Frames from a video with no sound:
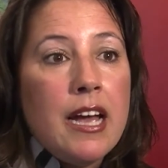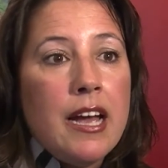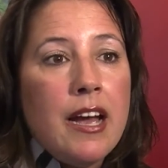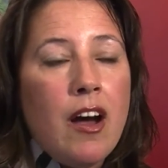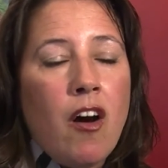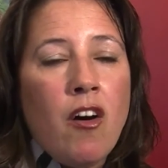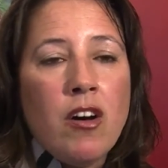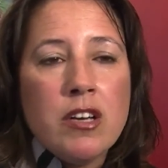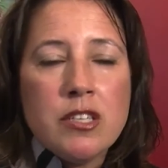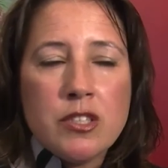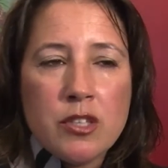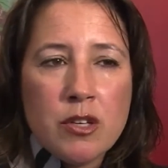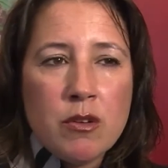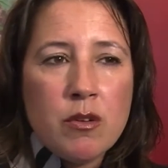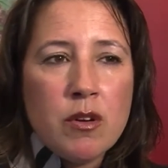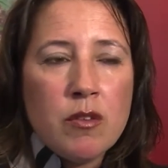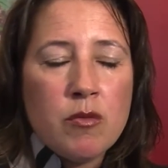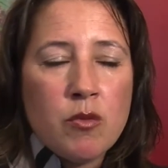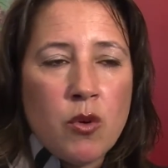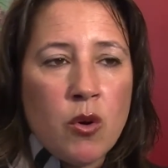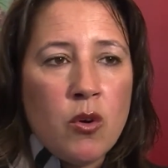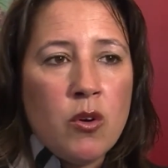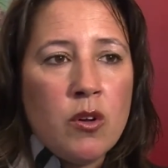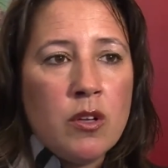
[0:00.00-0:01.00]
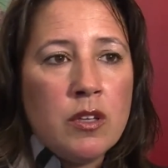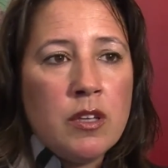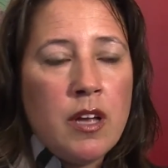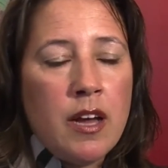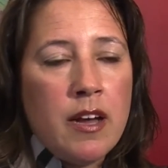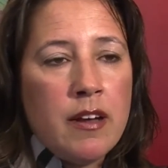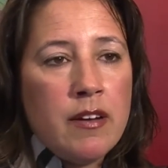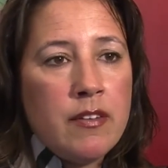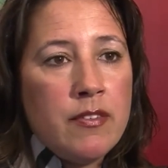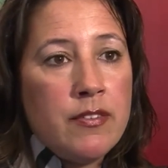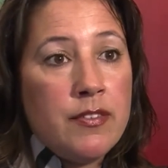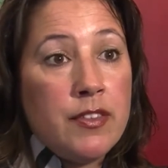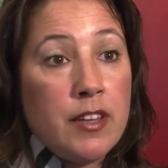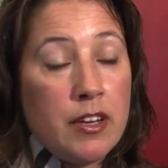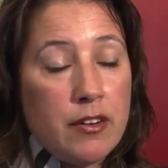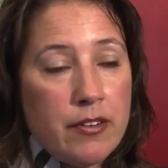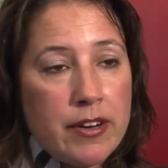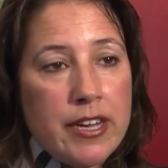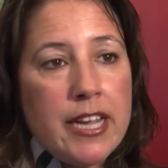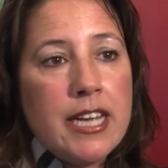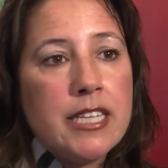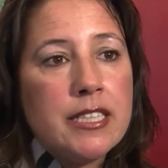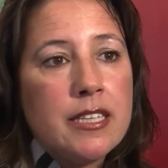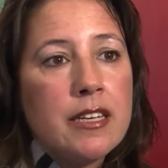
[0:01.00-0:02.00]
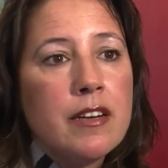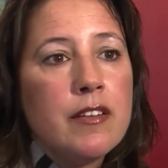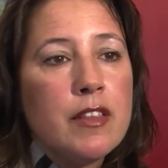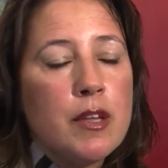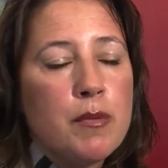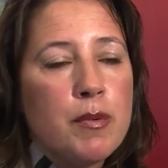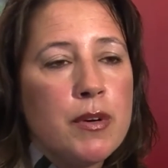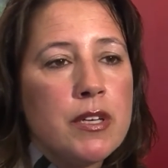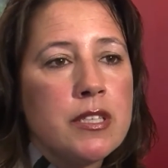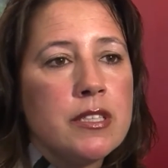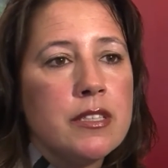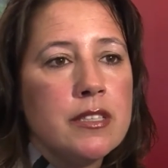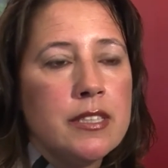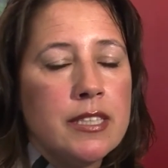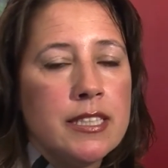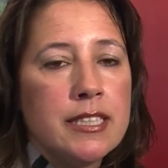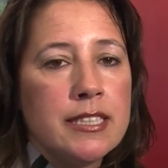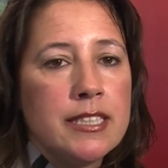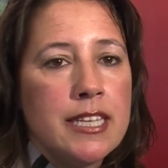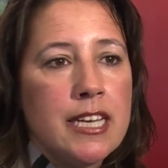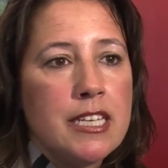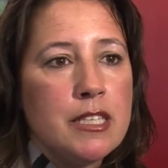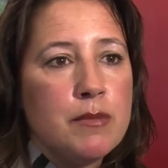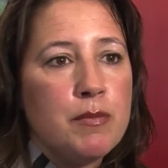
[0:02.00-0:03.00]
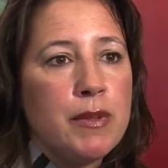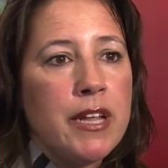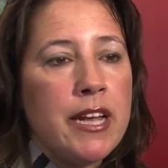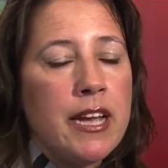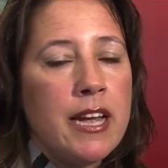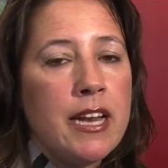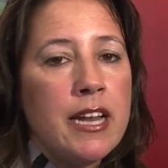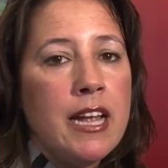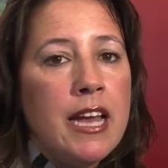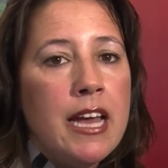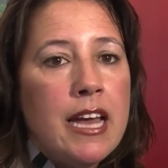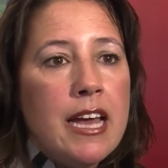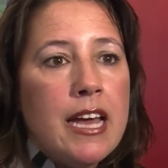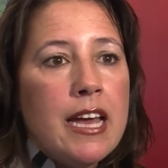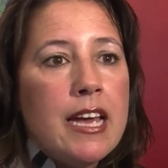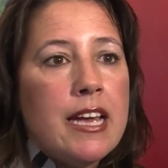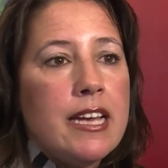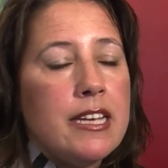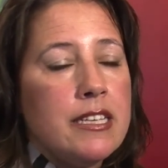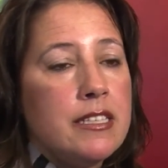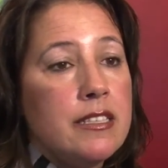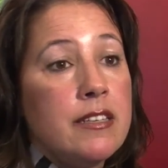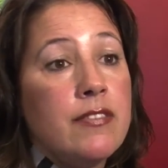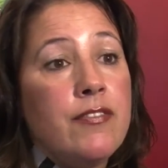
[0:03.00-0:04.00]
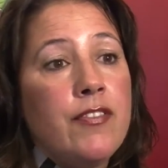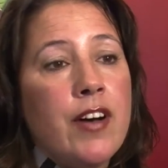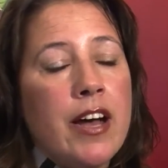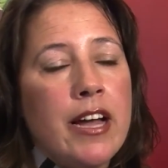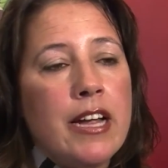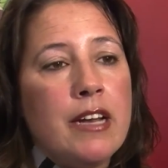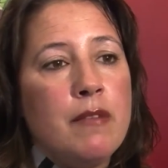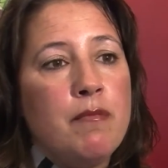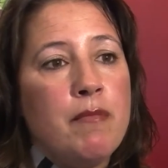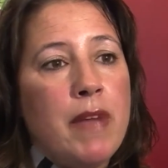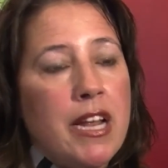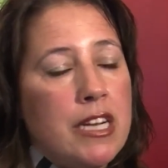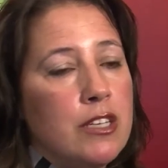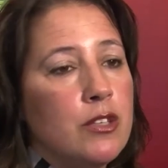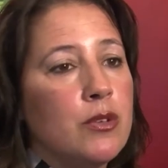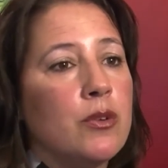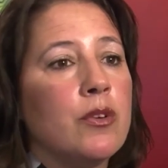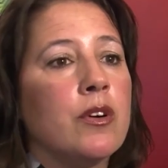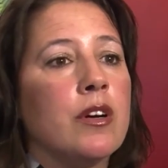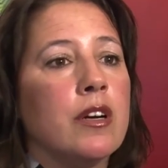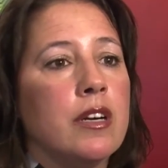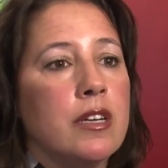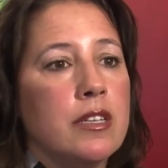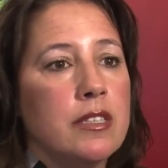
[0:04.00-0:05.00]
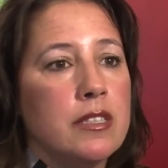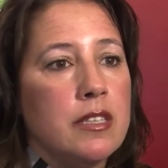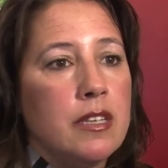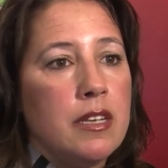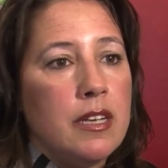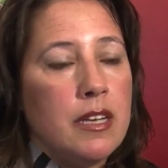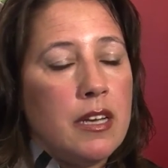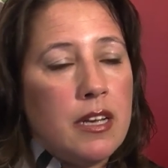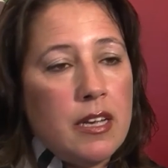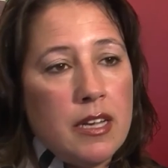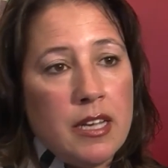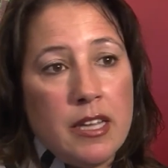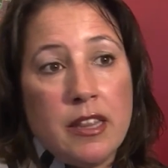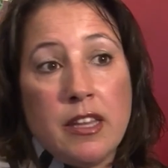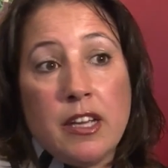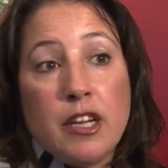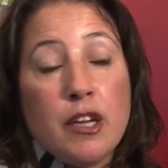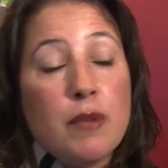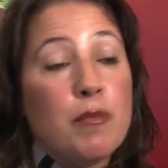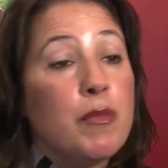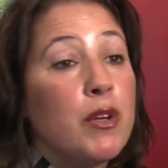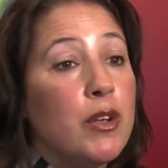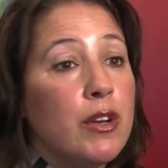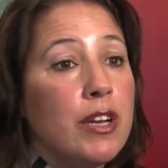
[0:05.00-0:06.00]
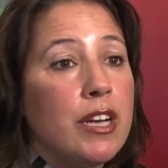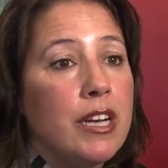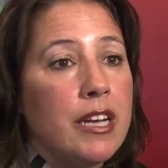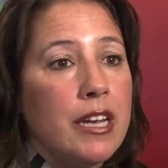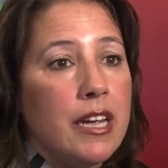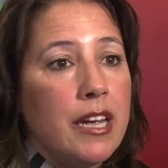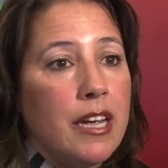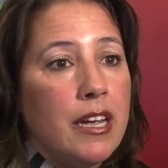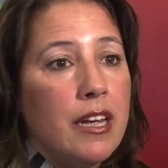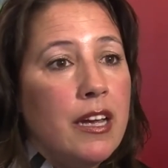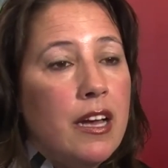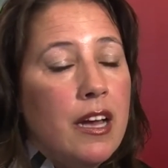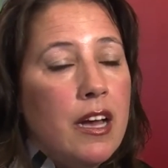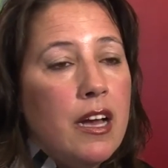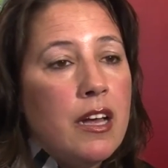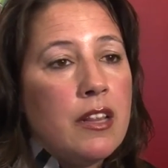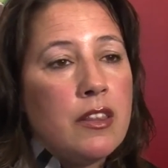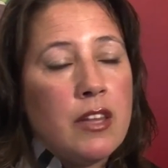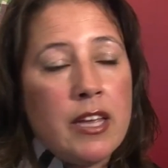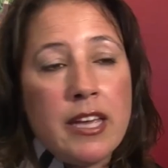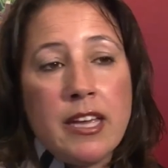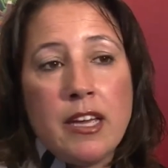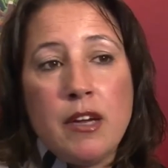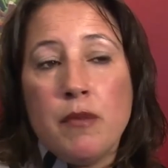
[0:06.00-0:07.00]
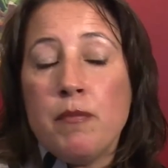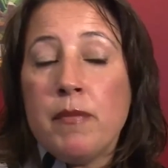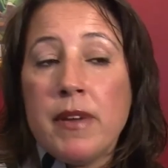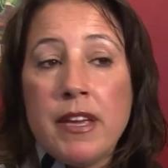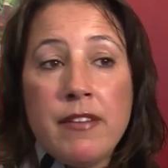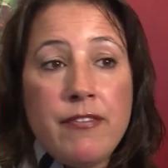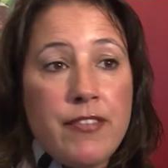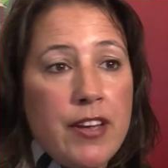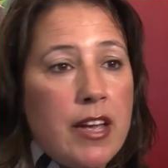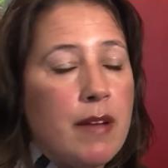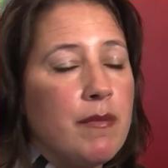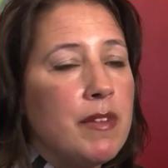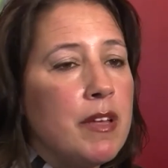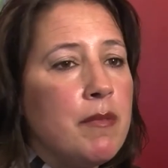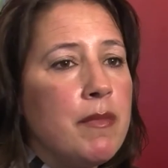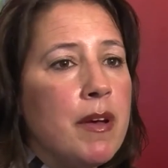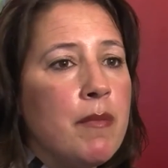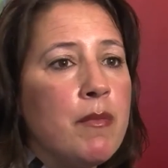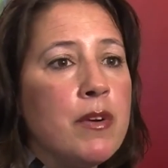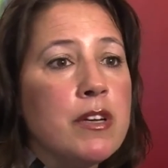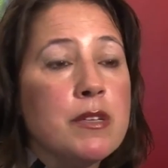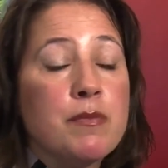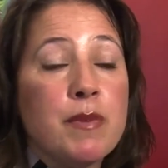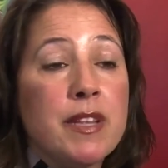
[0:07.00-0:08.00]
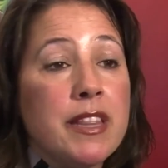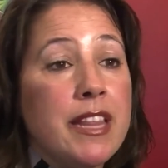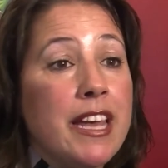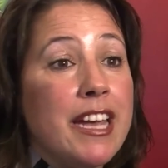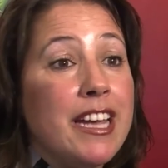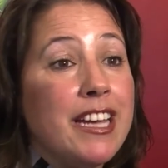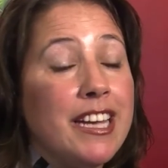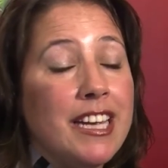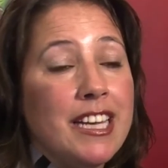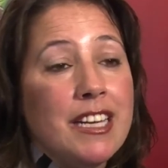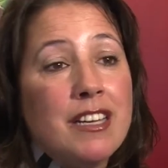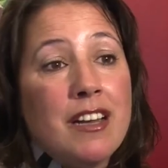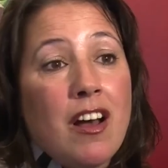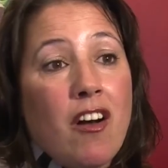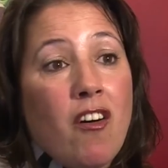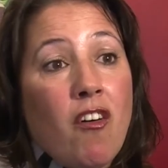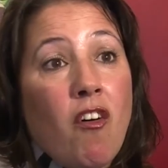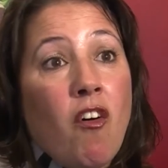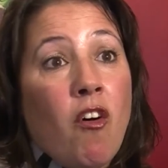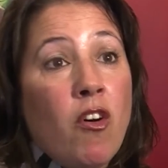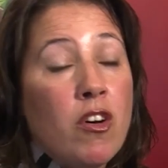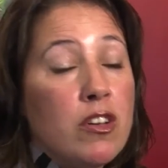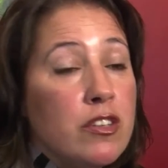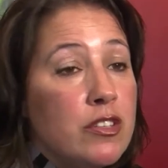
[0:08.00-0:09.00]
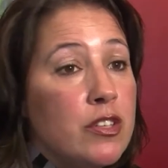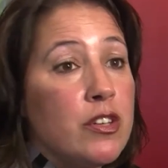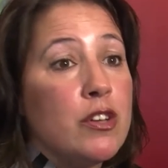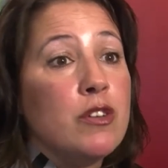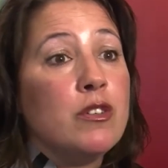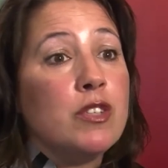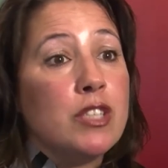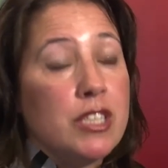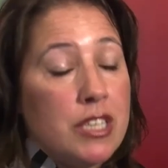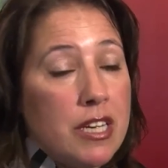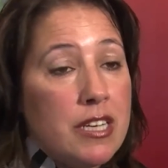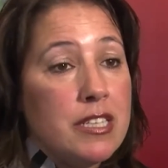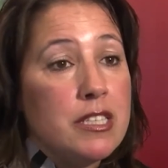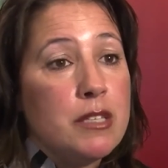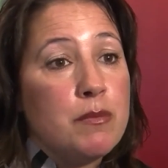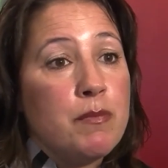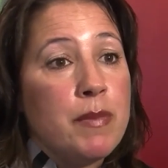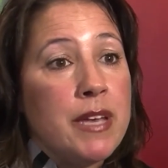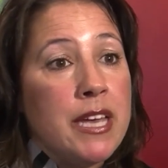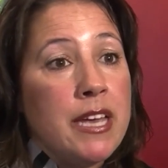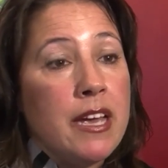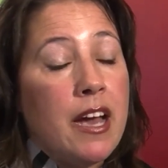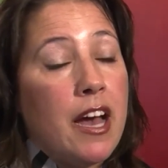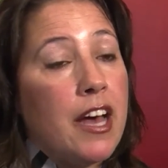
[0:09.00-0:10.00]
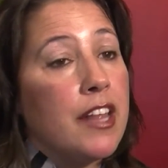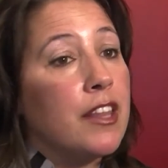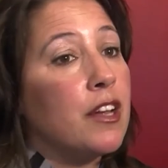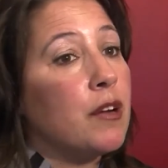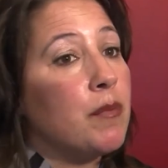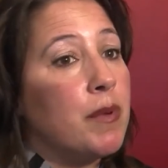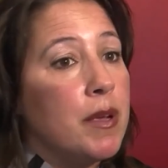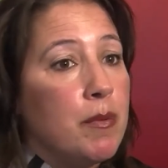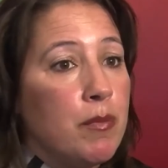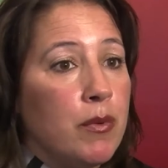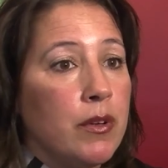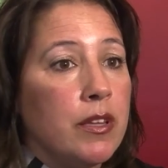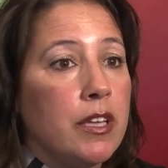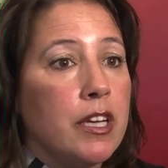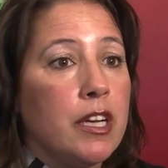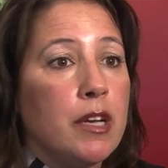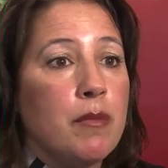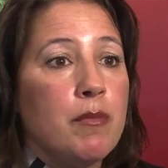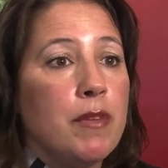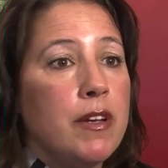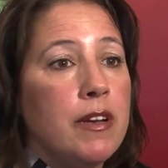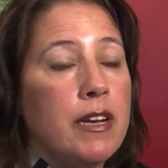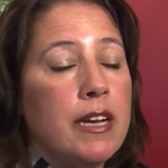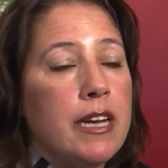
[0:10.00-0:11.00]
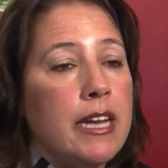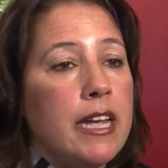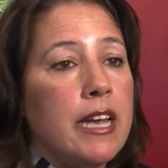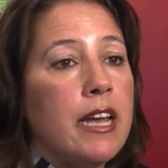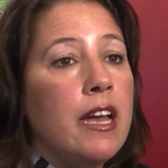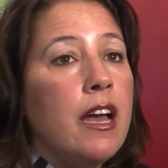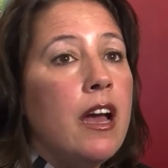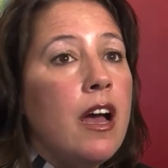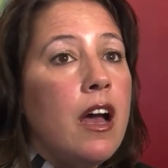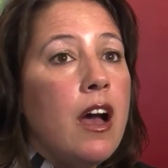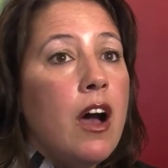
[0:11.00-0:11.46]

Also, a role of the creation of the personal success plan is to find mentors in the community. They can be family members, but they can also just be other people in the community.